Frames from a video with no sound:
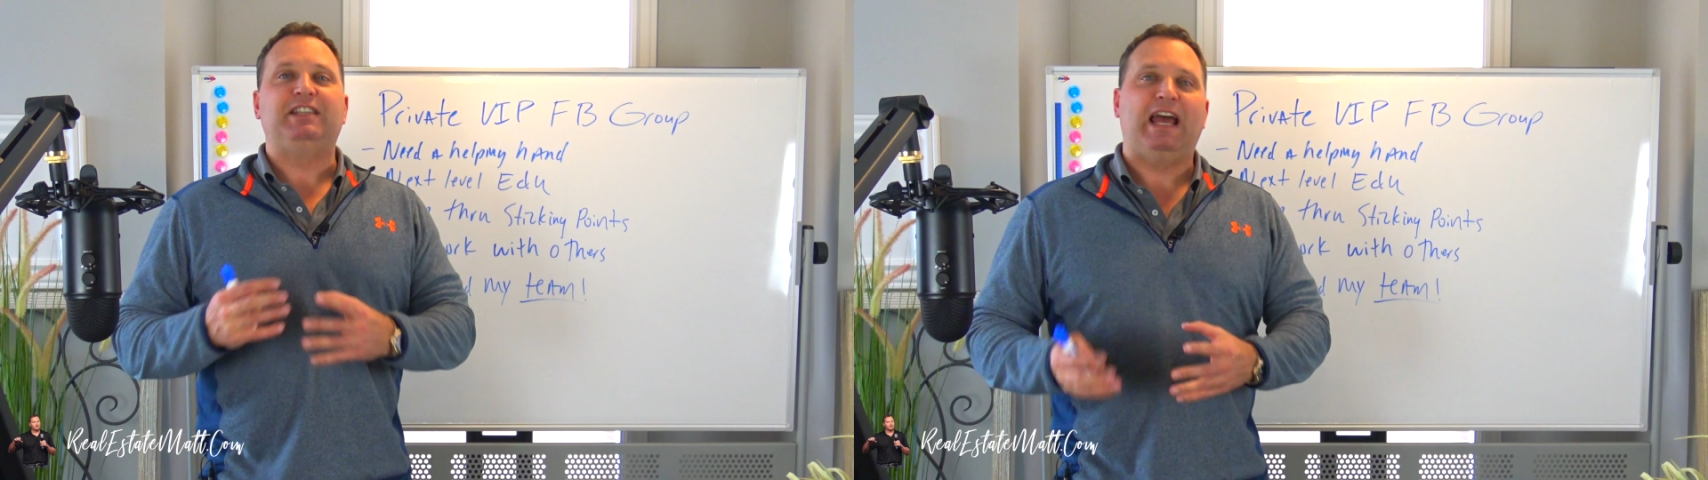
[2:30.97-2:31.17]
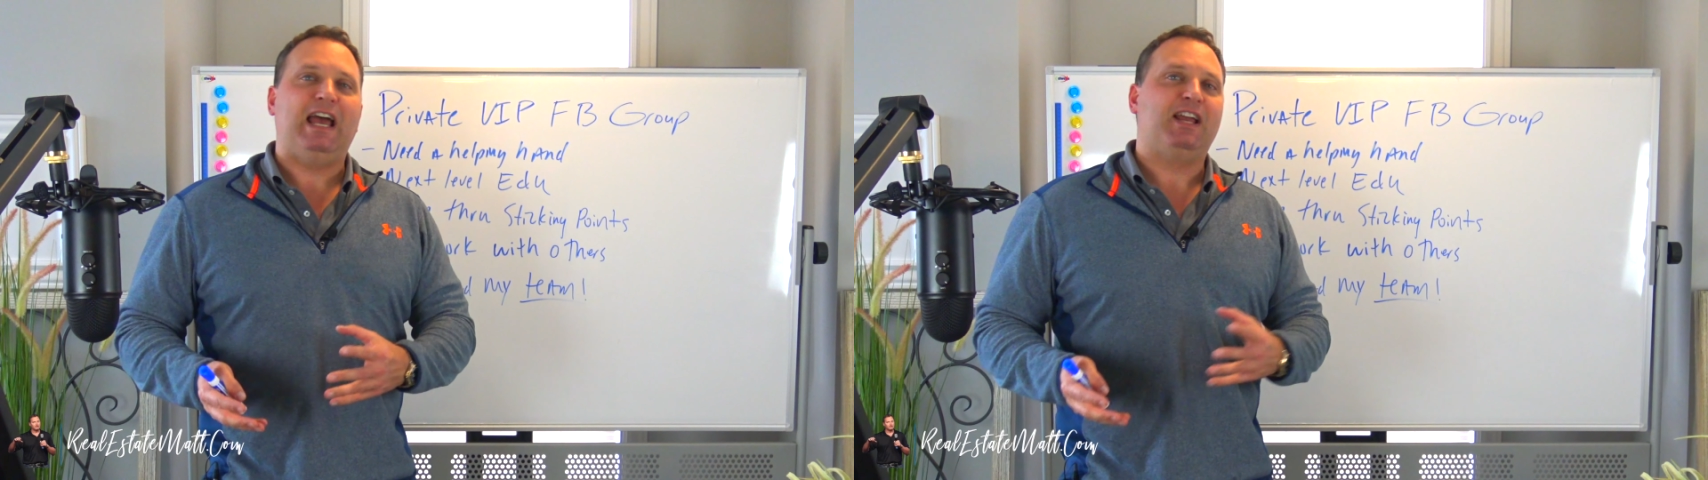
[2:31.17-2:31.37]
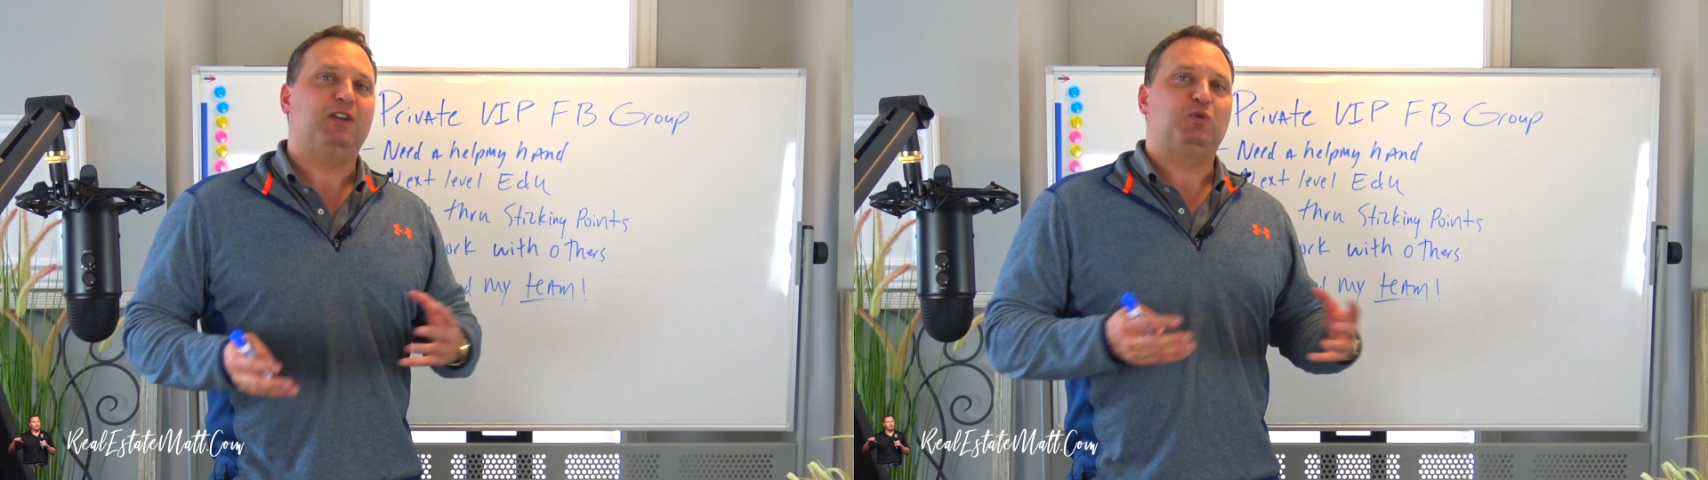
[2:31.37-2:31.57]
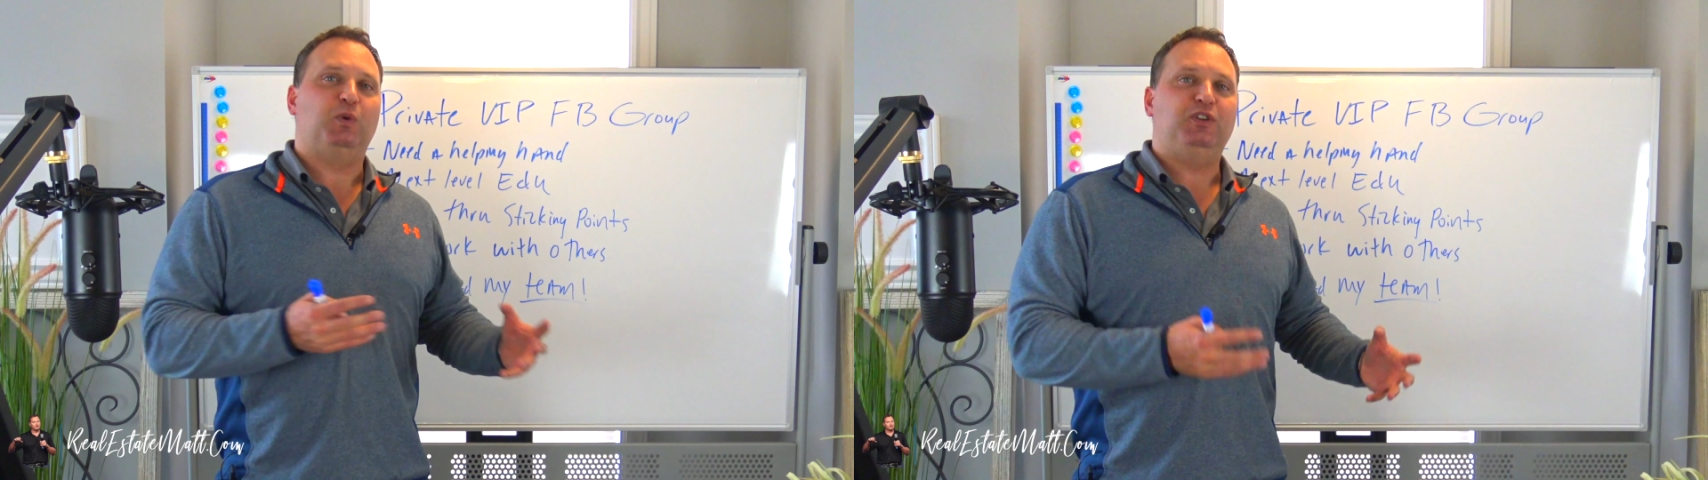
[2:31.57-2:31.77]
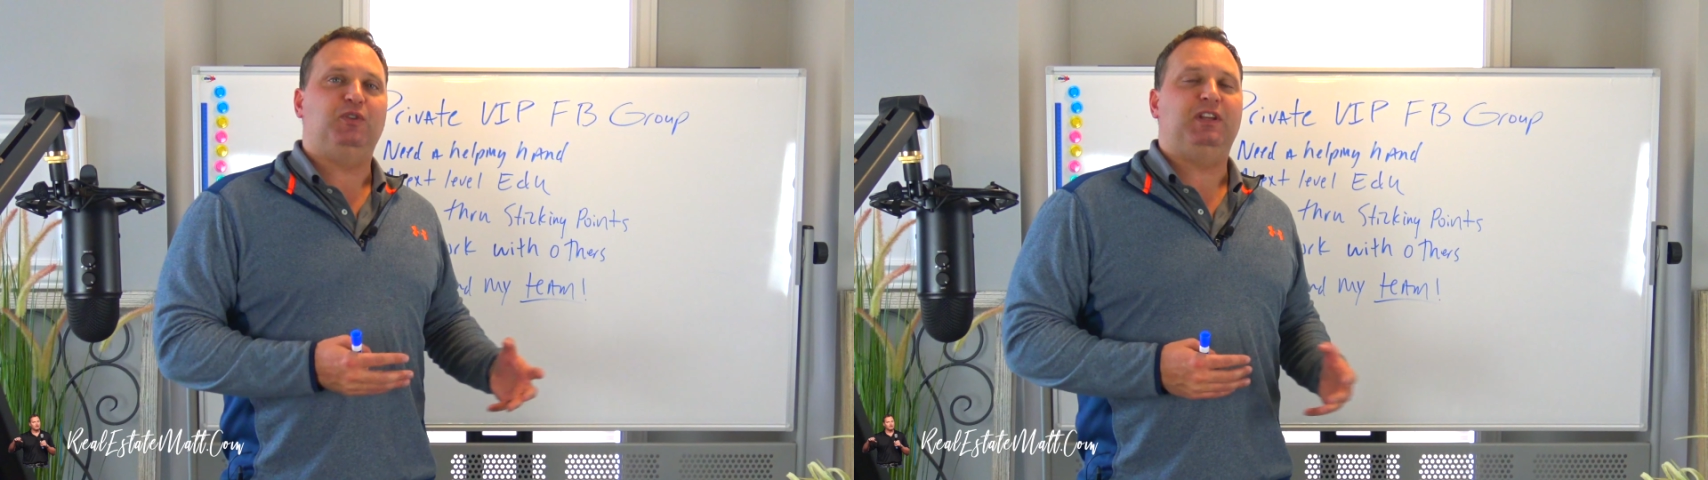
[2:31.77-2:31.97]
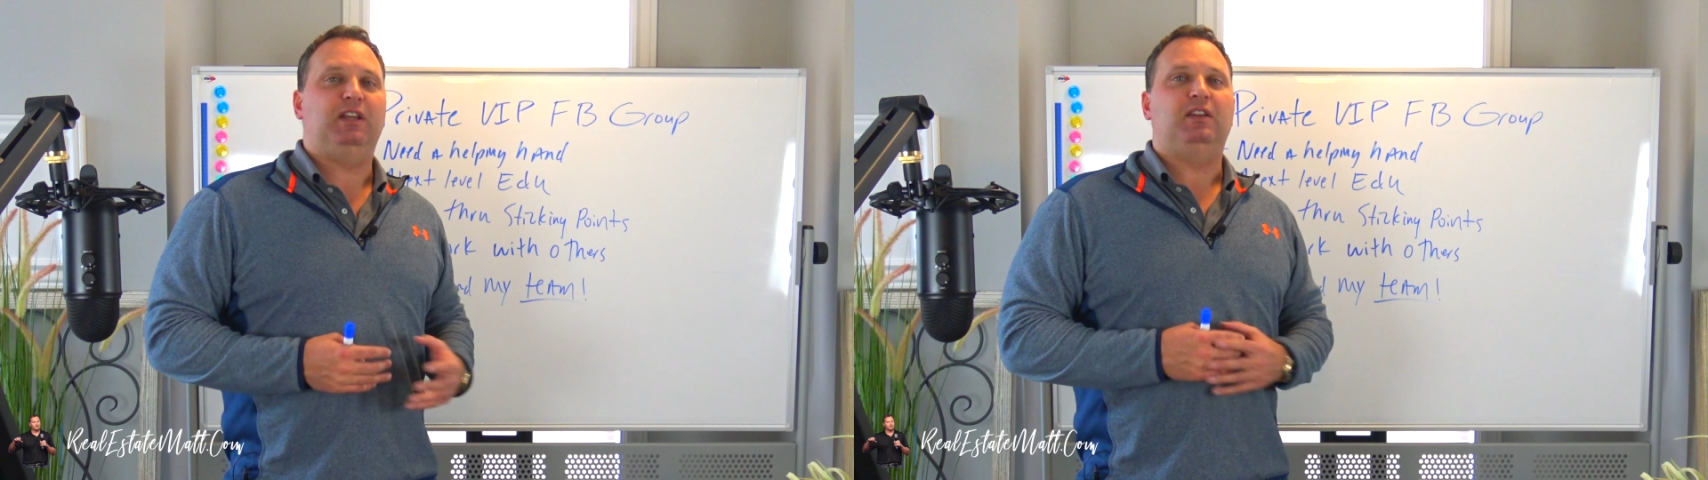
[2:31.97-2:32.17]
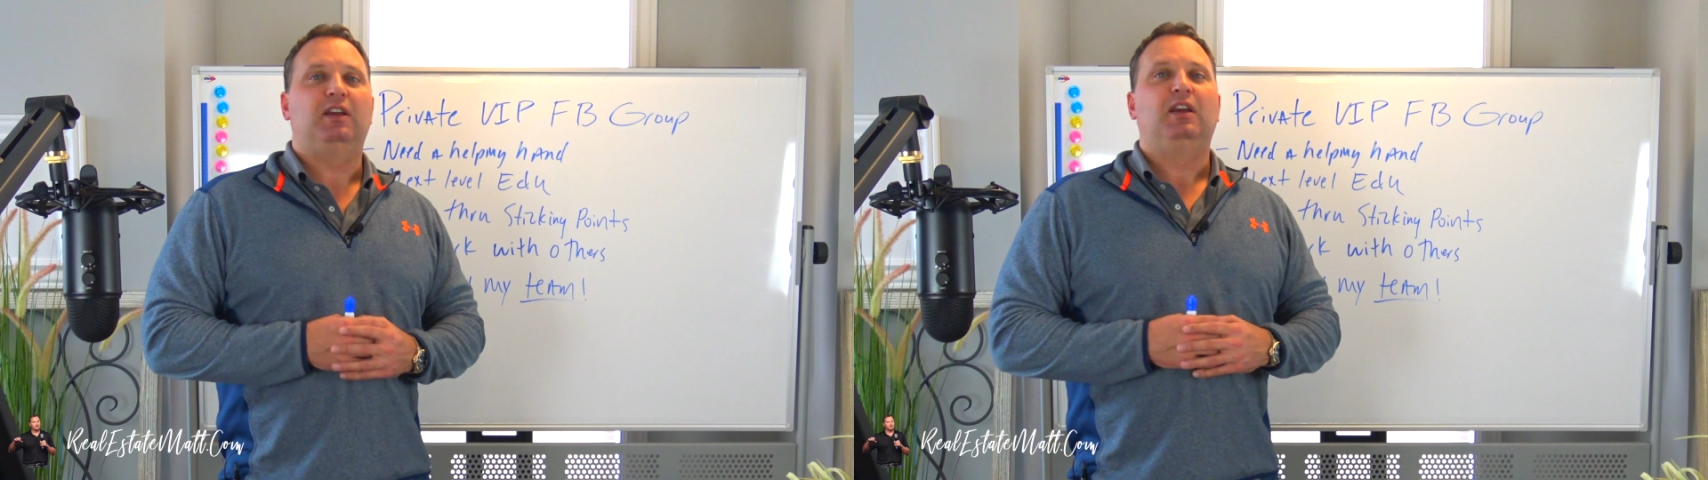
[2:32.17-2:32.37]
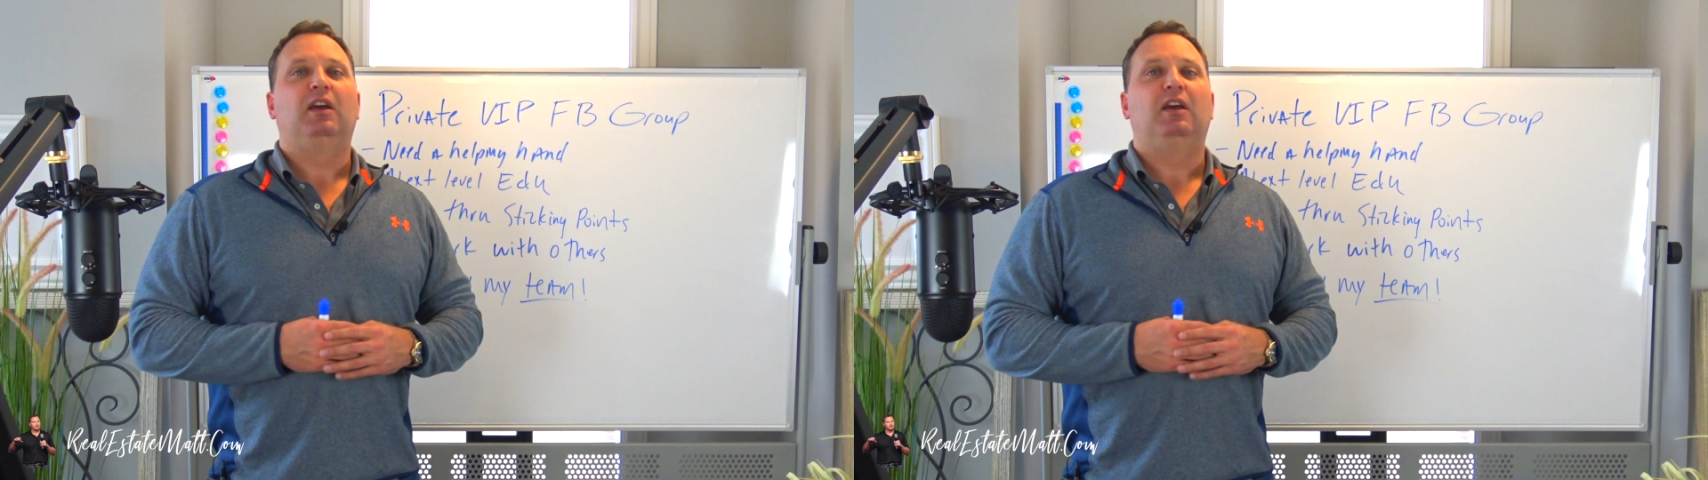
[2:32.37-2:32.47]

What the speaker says: tag us when you need